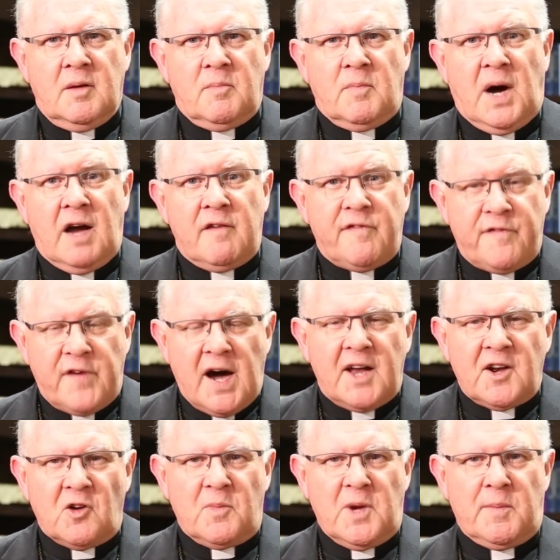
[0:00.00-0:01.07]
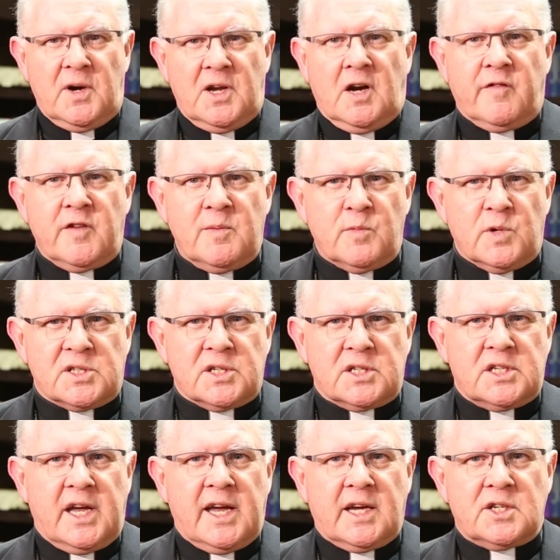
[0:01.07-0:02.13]
My final memory of him was a
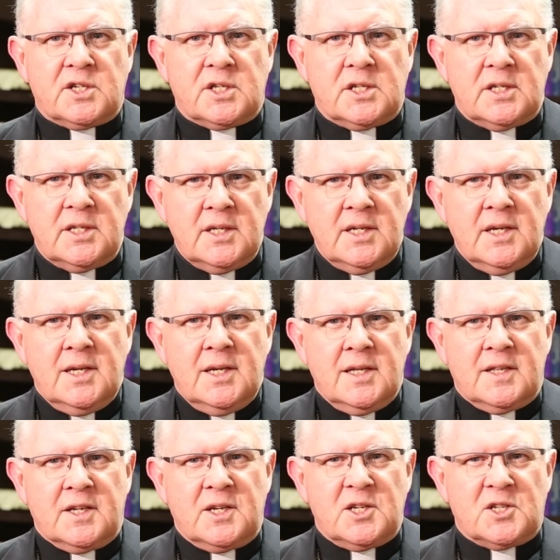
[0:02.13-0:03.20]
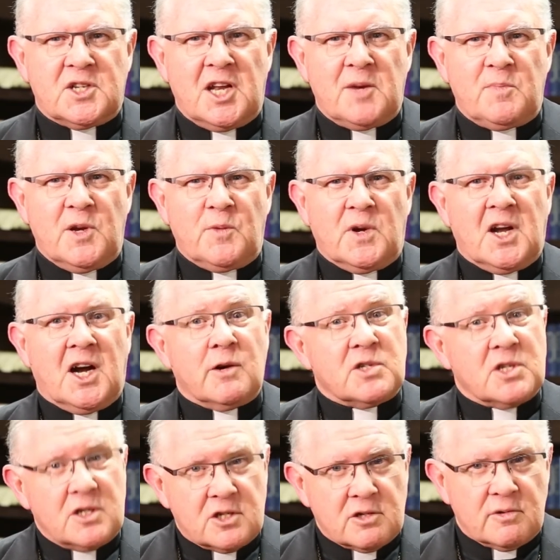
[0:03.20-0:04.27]
text that he sent me when I was
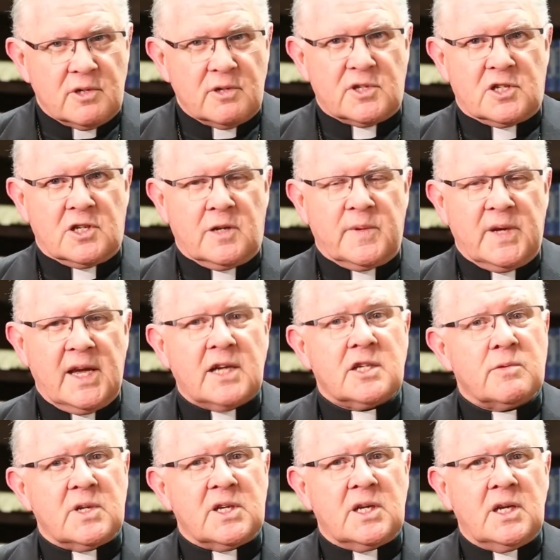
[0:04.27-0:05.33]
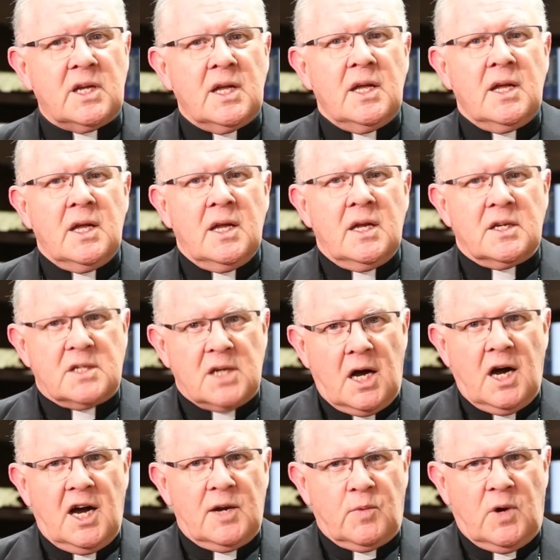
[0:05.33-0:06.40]
in Jerusalem. He actually
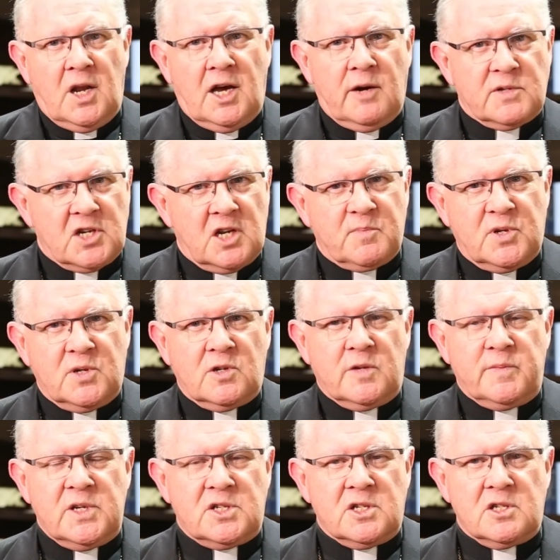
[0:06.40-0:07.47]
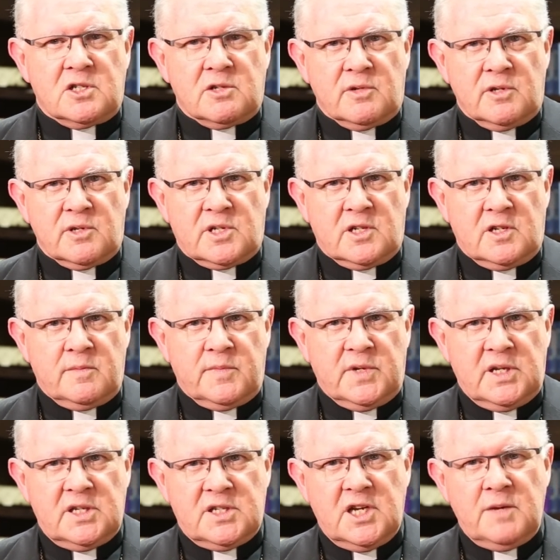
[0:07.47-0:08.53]
died while I was on pilgrimage in Jerusalem,
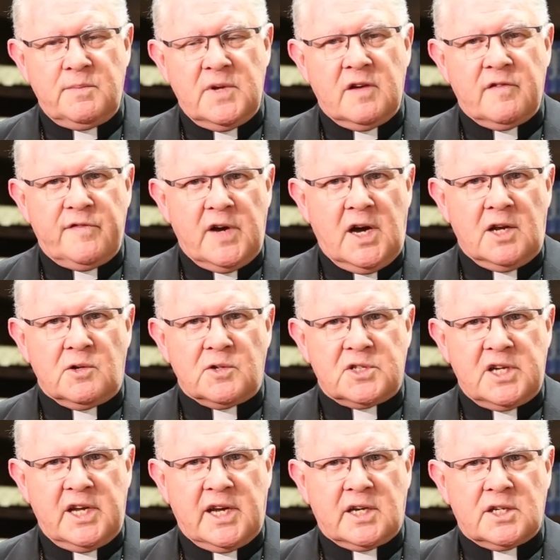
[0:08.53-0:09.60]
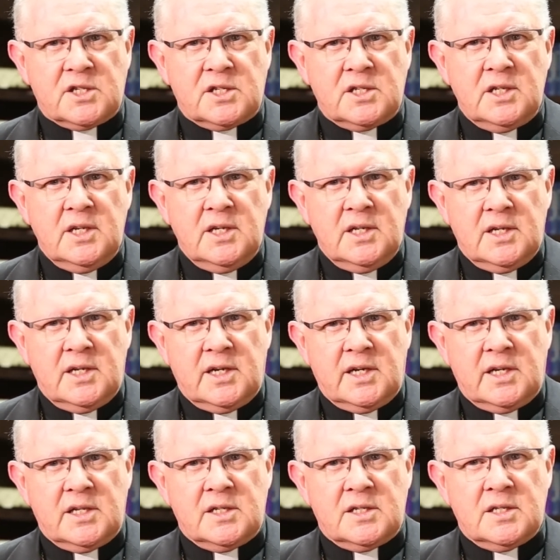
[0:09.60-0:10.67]
but he sent me a final text,
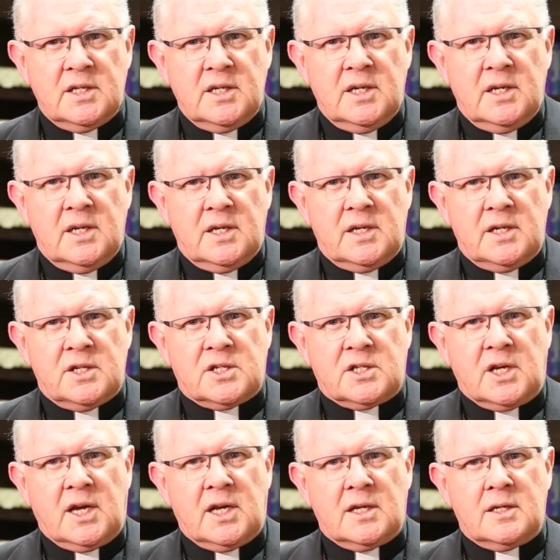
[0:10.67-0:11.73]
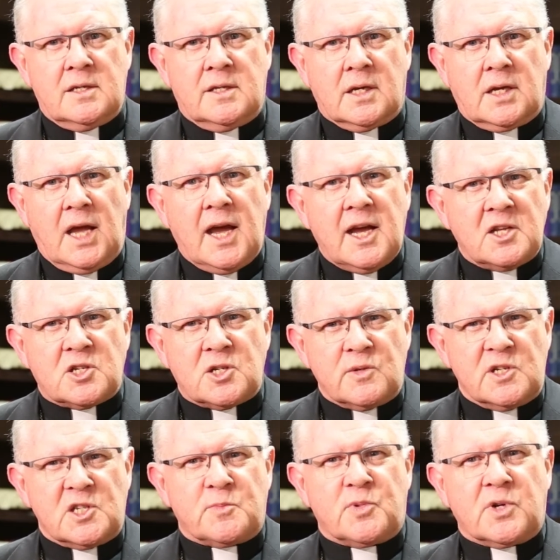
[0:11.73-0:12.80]
and he said, "The cancer
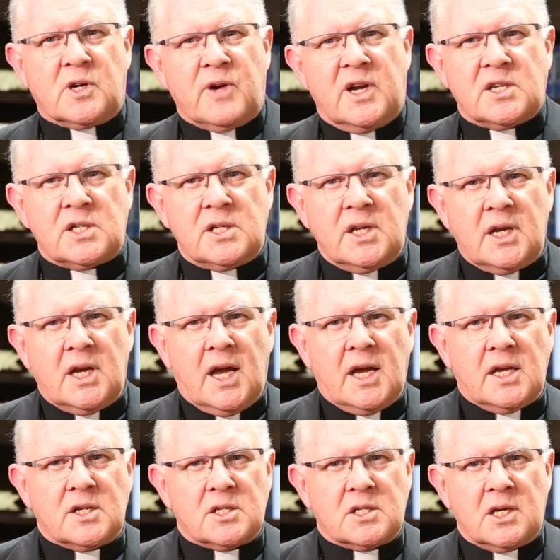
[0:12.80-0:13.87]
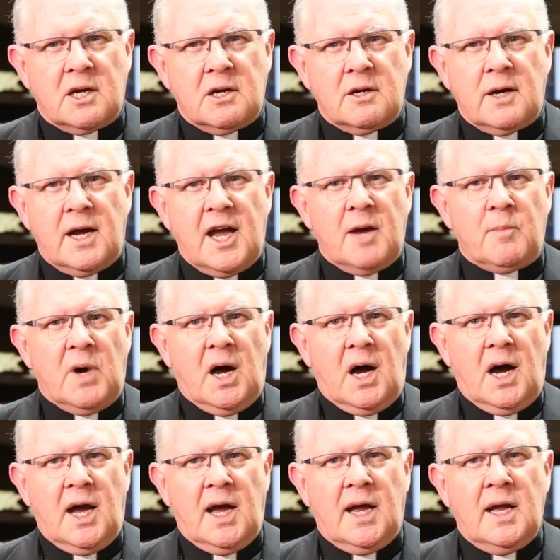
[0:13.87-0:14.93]
is progressing, and so am
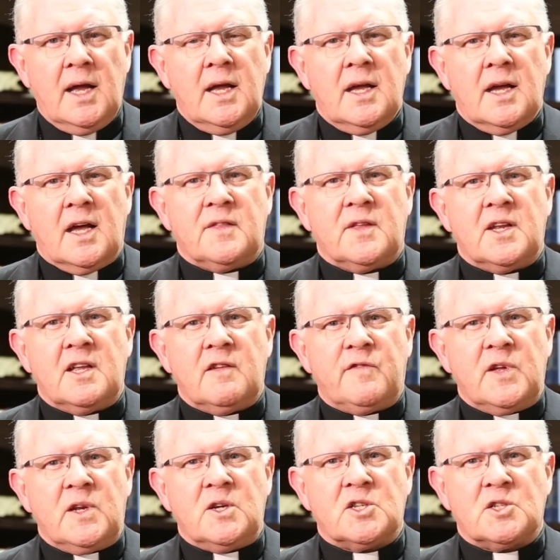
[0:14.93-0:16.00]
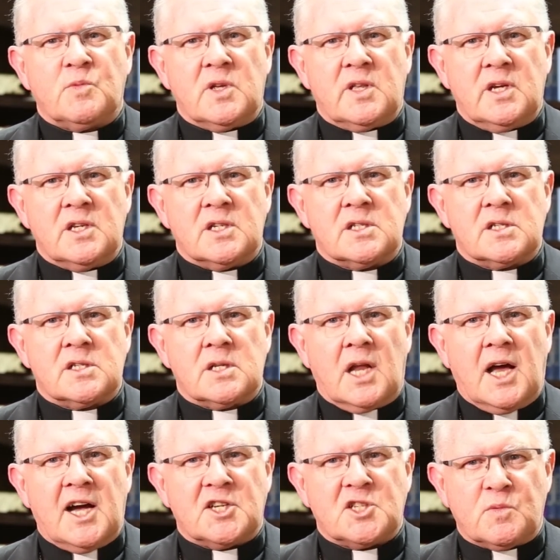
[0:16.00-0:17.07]
I." And then he finished with his
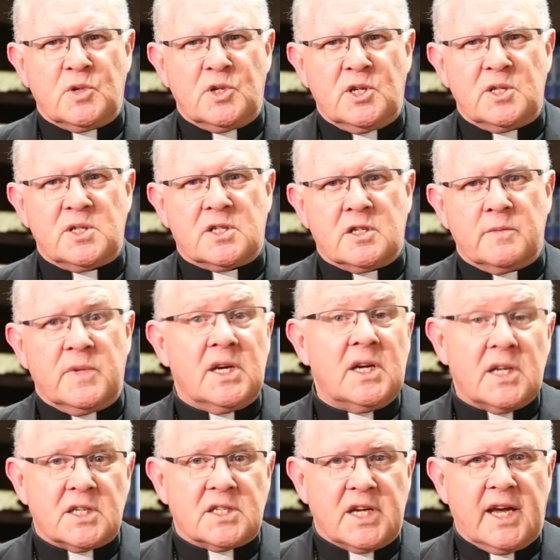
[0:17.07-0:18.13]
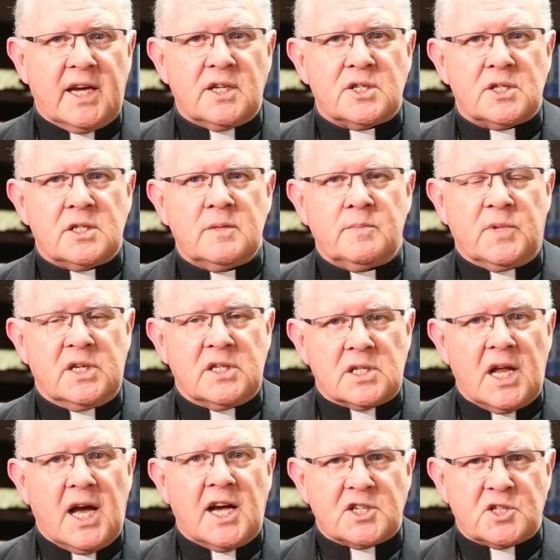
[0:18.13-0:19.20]
last words to me in a text, but his
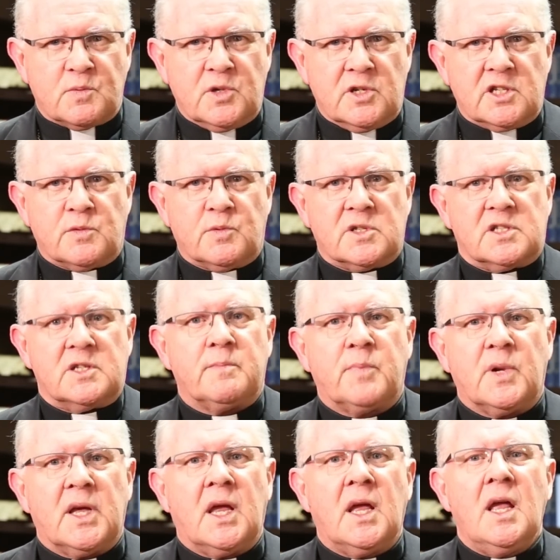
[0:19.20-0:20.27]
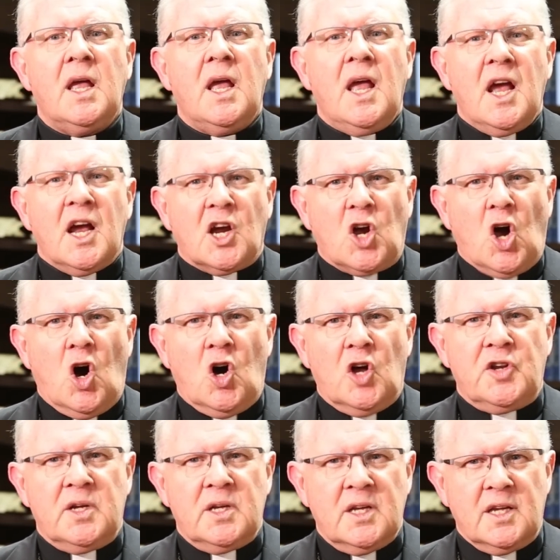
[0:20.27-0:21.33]
last words were simply,
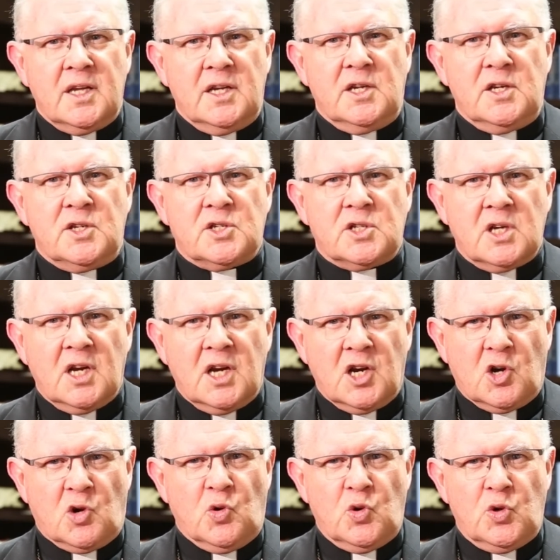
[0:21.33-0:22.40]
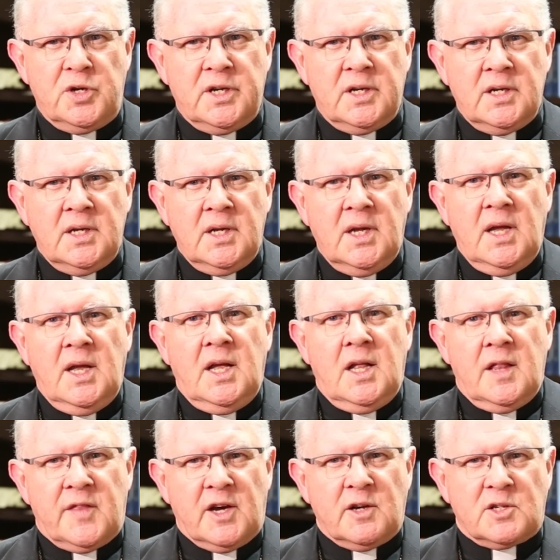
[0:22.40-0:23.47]
"God is good."
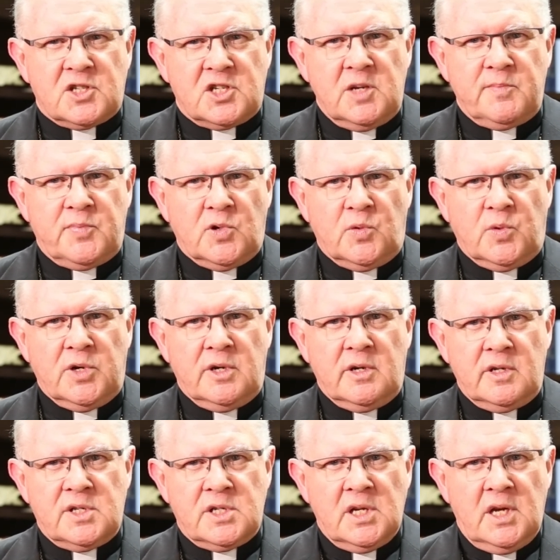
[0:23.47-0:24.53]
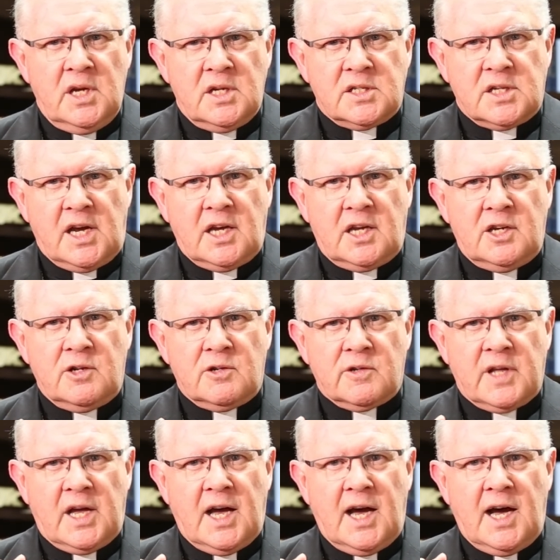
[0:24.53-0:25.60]
Those simple words take you to
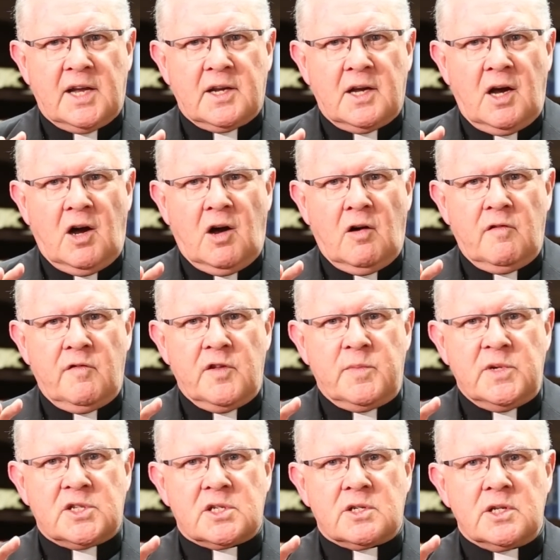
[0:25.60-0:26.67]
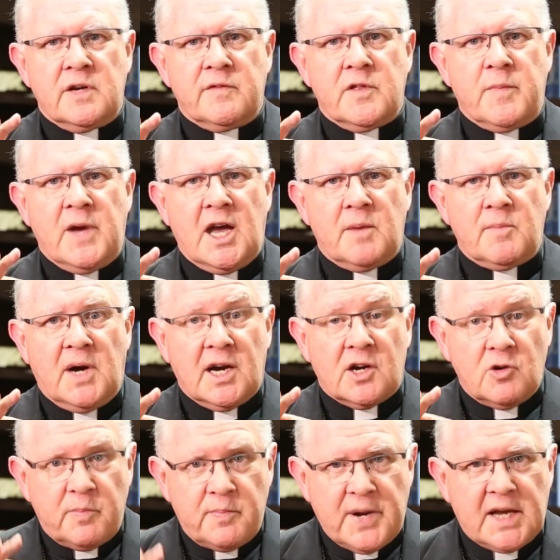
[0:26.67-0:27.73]
the heart of the mystery of the man
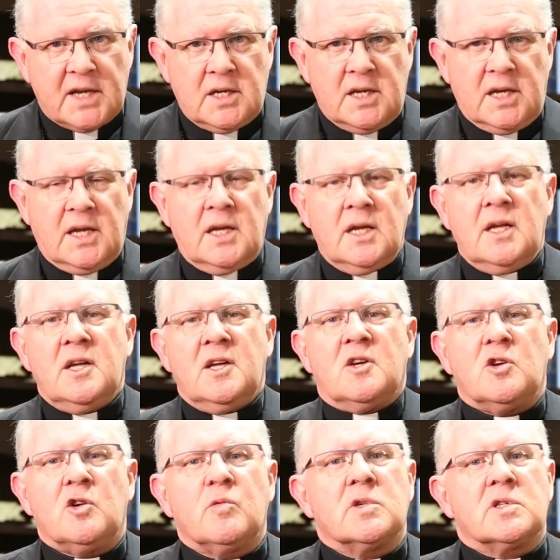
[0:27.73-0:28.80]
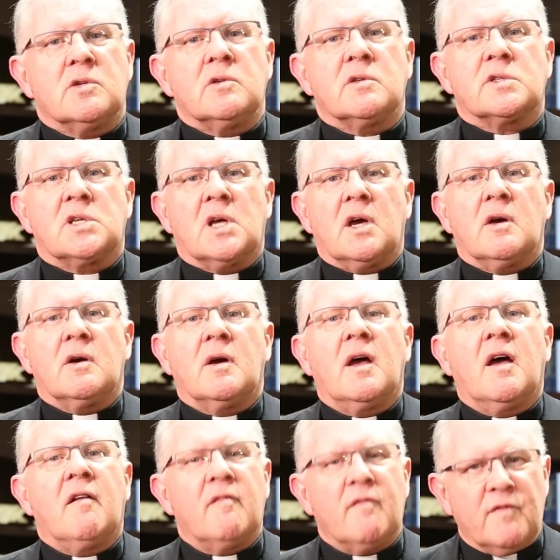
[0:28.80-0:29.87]
Michael Putney, who was also
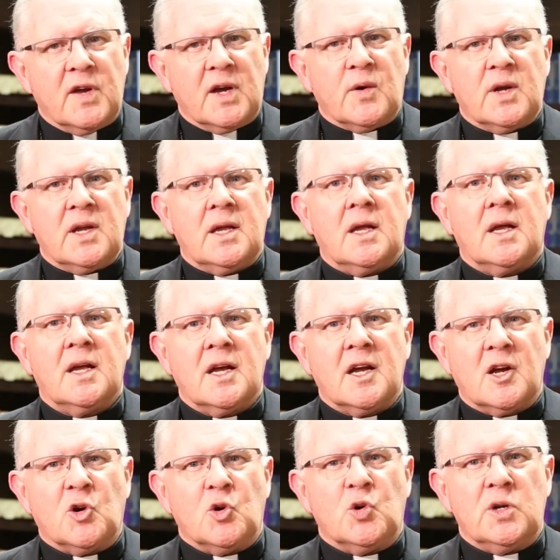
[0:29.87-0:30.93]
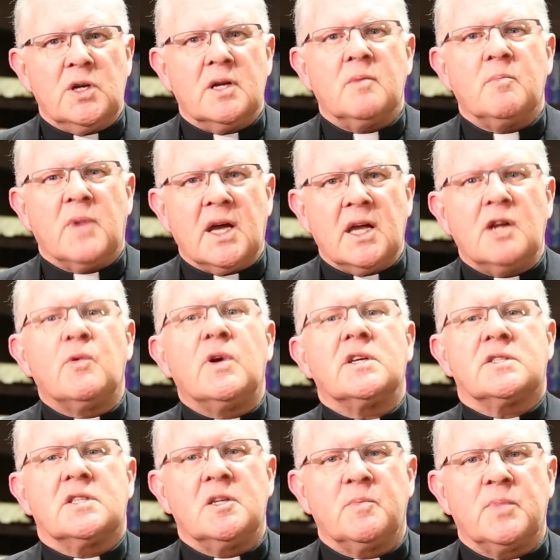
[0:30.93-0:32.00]
very good. May he
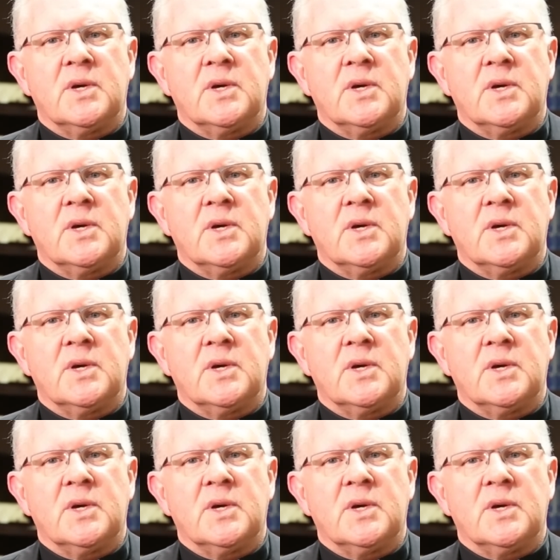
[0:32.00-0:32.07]
rest in